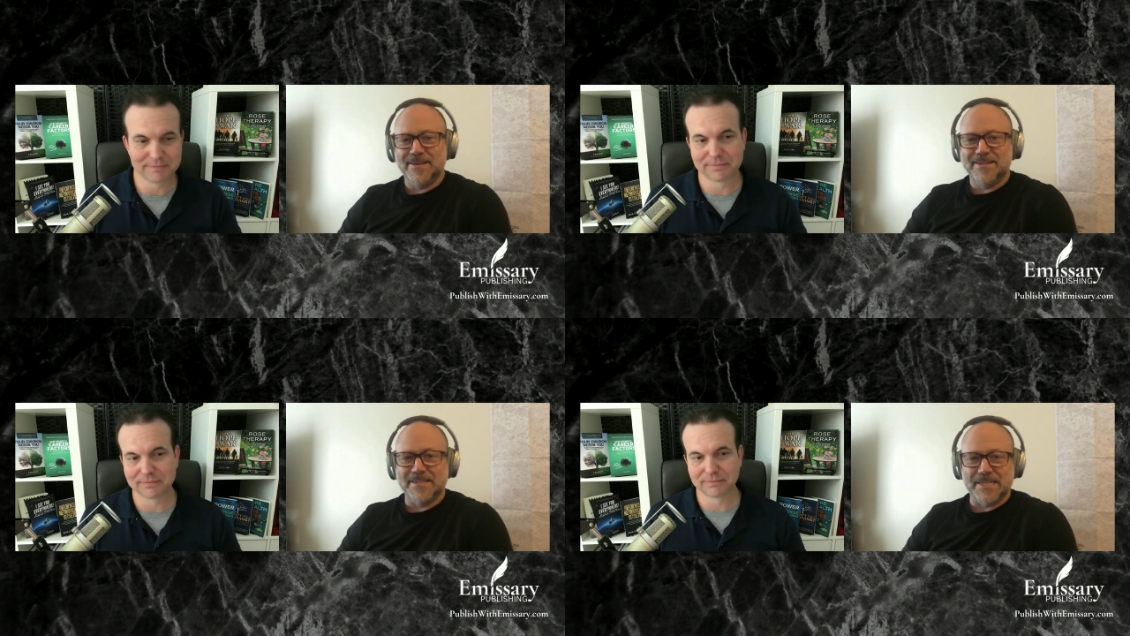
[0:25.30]

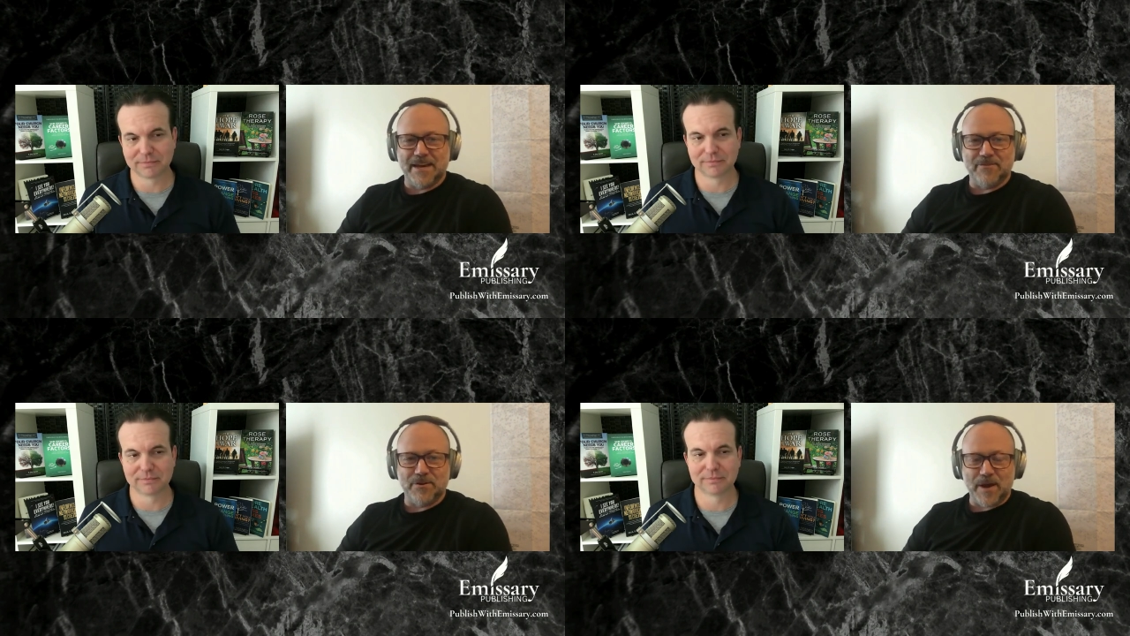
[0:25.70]
Speaker 1: does he
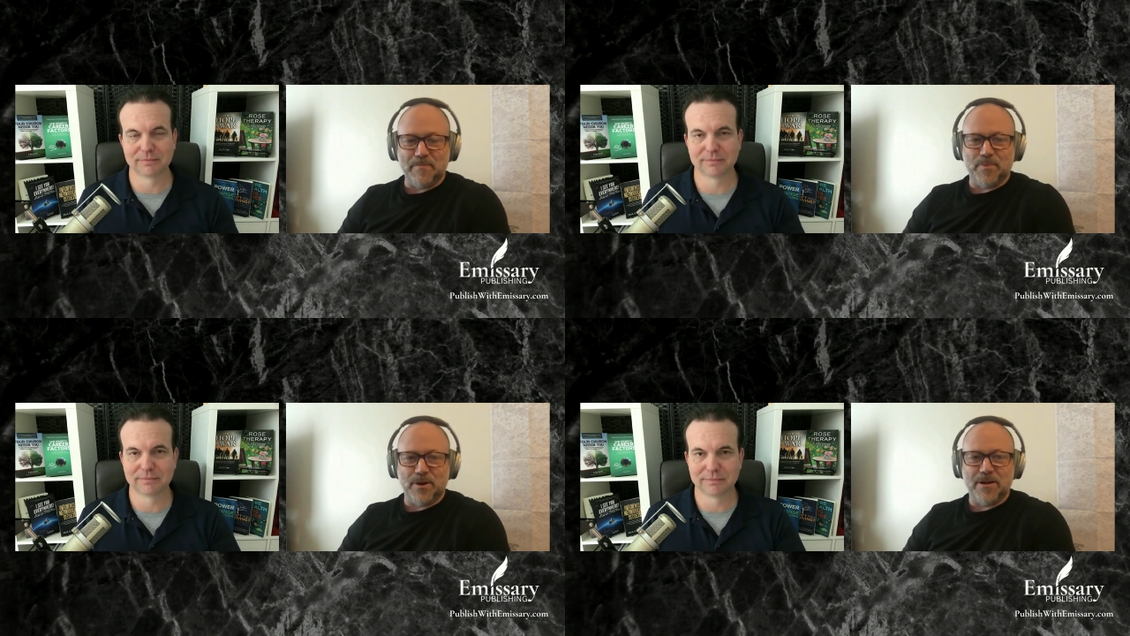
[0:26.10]
have a
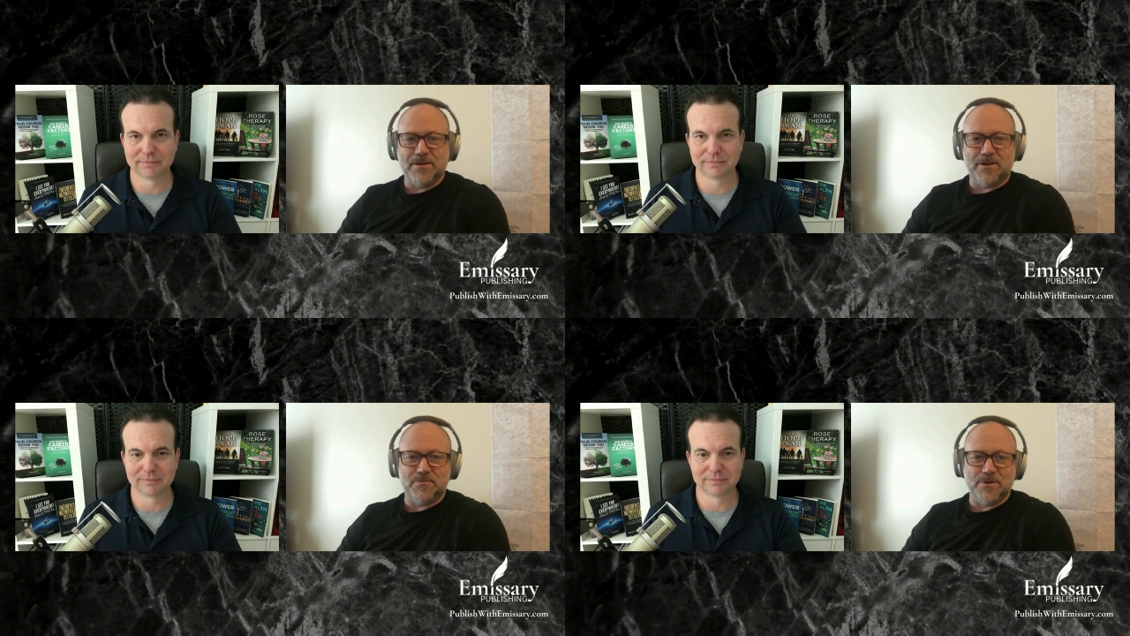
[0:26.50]
great book
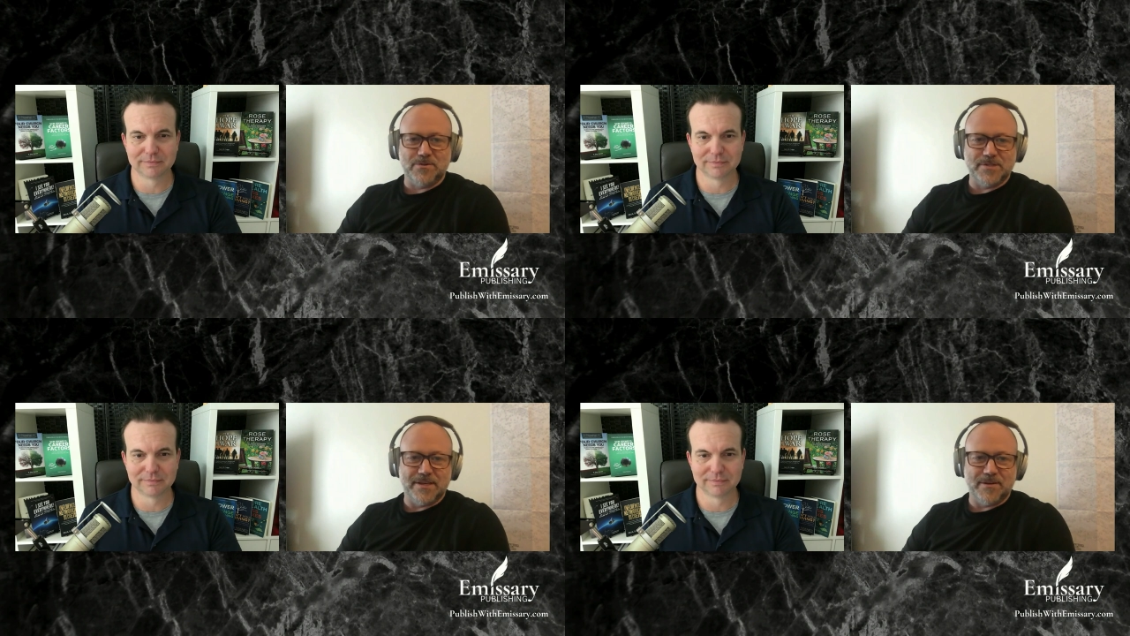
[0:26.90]
called
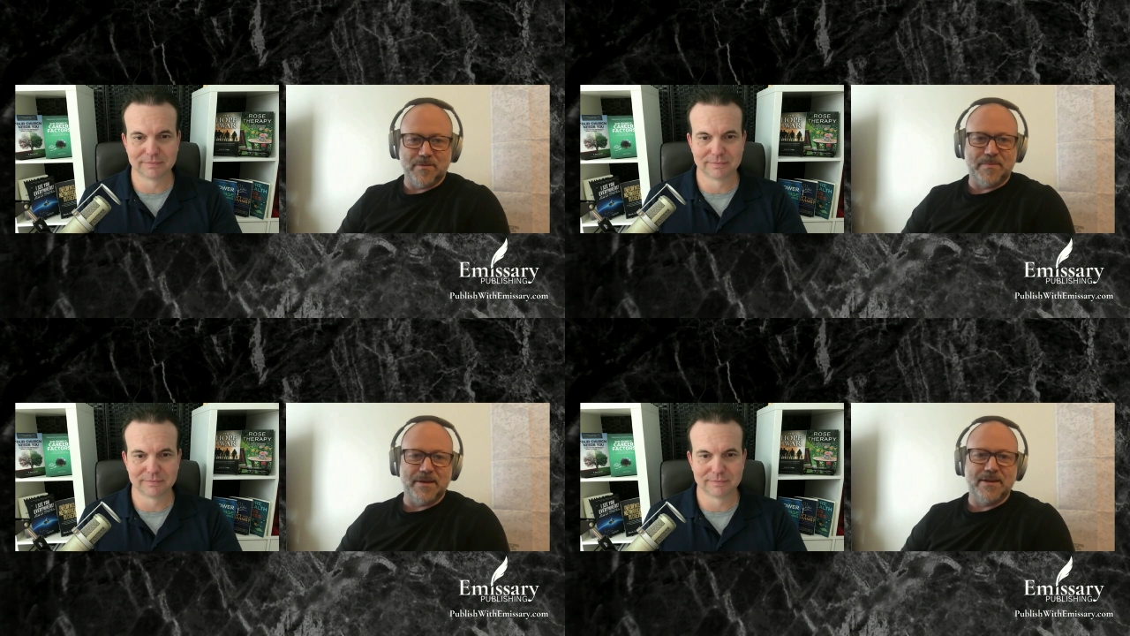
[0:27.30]
Rose
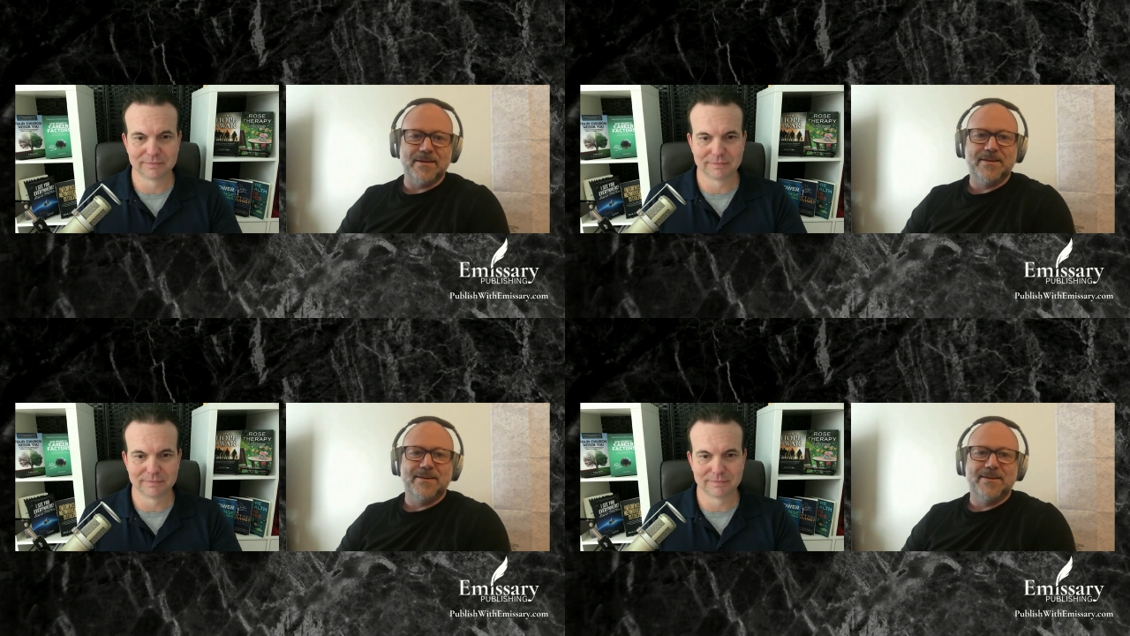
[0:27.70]
Therapy,